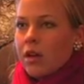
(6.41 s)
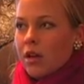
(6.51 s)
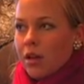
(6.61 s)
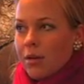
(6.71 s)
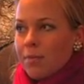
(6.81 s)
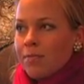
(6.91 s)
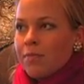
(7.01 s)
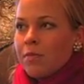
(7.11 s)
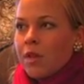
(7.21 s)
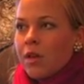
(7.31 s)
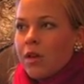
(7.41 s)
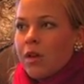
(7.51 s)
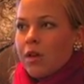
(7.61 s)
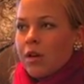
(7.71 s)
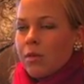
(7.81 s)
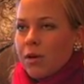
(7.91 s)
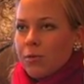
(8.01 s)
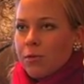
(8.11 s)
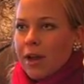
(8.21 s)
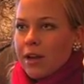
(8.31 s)
Um,
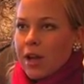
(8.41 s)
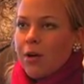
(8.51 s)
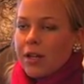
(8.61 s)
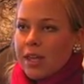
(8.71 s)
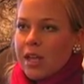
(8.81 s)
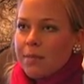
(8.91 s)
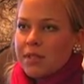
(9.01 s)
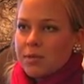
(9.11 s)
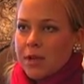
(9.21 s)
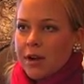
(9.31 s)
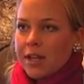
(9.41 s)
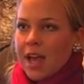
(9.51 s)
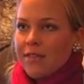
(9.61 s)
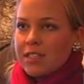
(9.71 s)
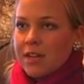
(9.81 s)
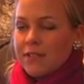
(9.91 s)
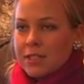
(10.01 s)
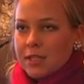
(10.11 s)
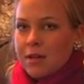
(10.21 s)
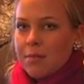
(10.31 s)
well, right now on campus, we already have a
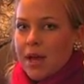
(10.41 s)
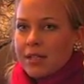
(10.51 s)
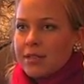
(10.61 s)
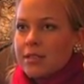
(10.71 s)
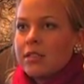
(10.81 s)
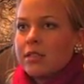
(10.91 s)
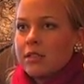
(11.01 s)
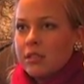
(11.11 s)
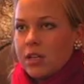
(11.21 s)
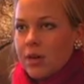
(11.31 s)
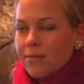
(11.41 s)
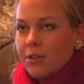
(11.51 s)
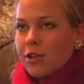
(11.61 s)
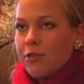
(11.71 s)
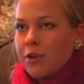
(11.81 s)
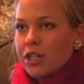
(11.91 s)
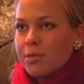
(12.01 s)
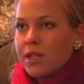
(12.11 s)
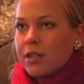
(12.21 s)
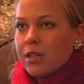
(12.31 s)
deficit of beds for new
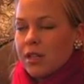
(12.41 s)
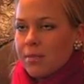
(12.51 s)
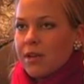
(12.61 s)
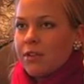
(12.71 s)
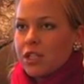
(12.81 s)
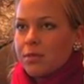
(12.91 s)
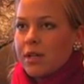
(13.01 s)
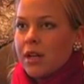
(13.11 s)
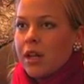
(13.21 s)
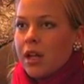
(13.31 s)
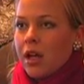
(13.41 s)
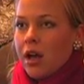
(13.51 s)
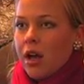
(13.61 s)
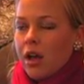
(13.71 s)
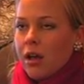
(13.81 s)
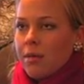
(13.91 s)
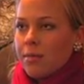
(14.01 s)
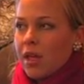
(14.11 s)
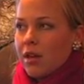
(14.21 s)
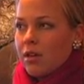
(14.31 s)
freshmen, incoming freshmen,
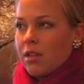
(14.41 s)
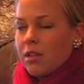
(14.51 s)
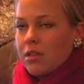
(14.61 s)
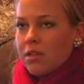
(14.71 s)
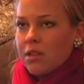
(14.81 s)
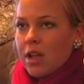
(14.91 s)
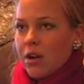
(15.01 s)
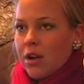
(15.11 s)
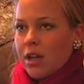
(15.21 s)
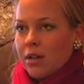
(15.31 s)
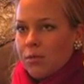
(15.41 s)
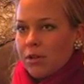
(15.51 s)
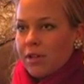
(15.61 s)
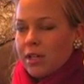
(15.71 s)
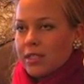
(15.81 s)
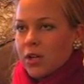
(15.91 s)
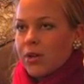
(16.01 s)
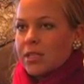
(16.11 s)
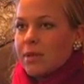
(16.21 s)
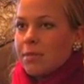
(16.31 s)
and the area in Willville has
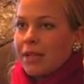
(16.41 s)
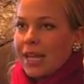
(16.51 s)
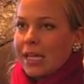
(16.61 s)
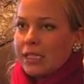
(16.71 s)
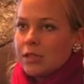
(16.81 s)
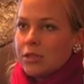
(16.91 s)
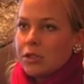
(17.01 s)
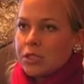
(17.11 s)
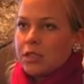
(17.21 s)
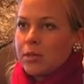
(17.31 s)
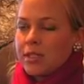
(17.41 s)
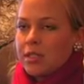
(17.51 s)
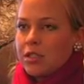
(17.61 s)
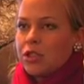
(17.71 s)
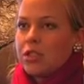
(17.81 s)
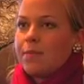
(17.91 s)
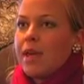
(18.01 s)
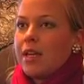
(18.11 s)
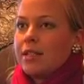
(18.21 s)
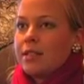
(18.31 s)
always been planned to increase residential
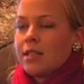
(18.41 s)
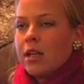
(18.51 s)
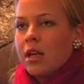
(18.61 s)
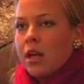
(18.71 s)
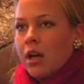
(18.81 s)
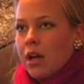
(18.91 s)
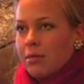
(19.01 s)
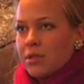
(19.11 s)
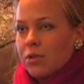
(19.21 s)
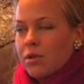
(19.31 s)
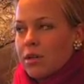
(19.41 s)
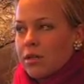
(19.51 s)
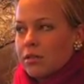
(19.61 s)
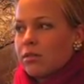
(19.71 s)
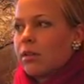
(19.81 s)
space. So we're